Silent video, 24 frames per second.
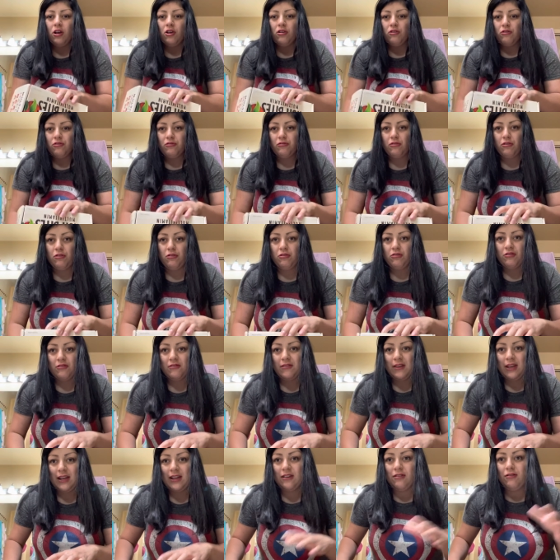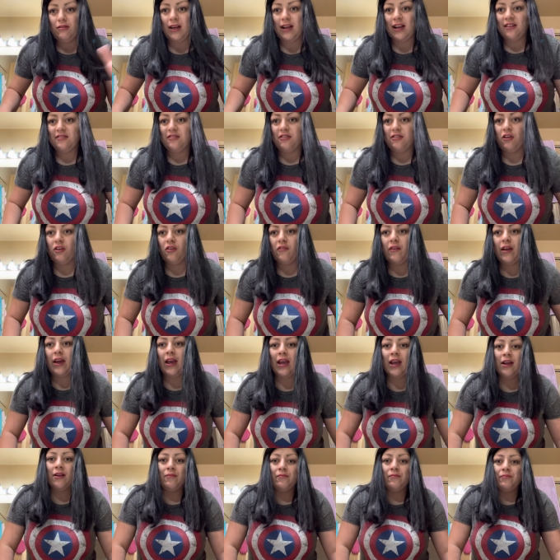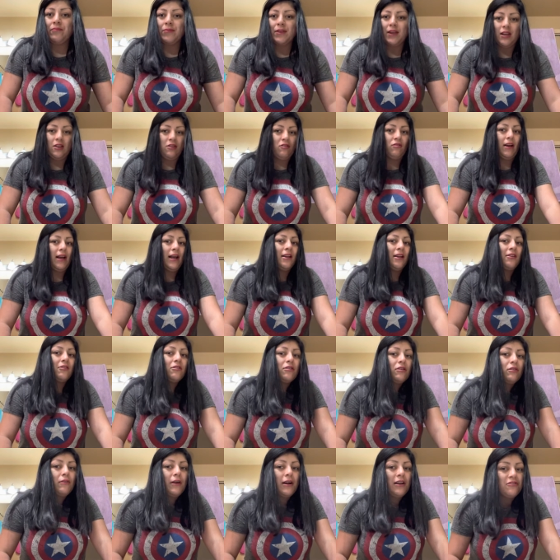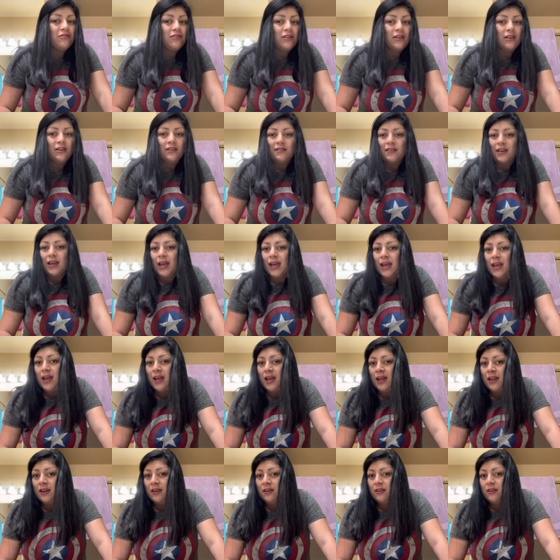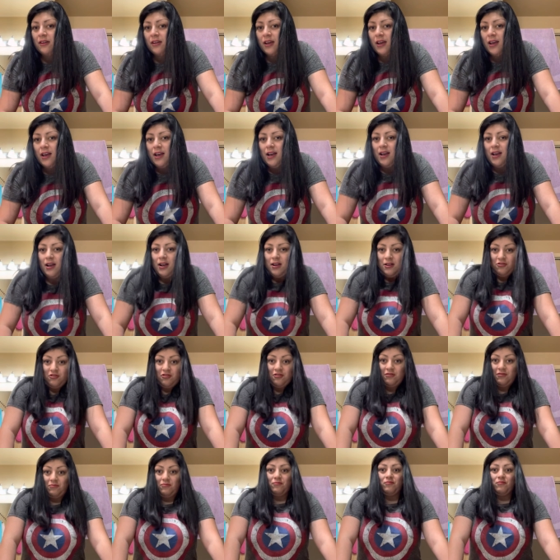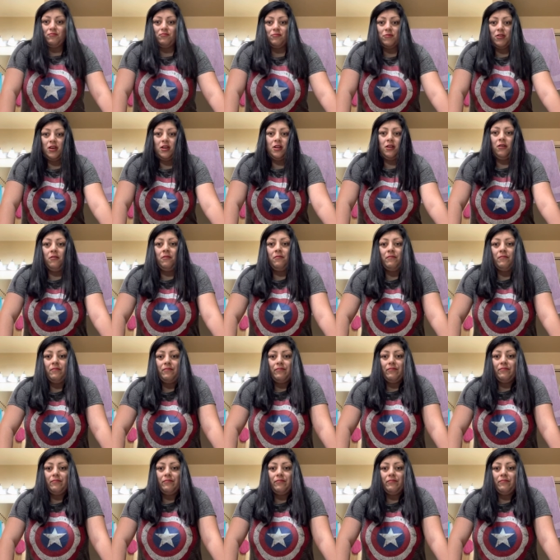So you just like do like a survey. You answer the questions and just, you know,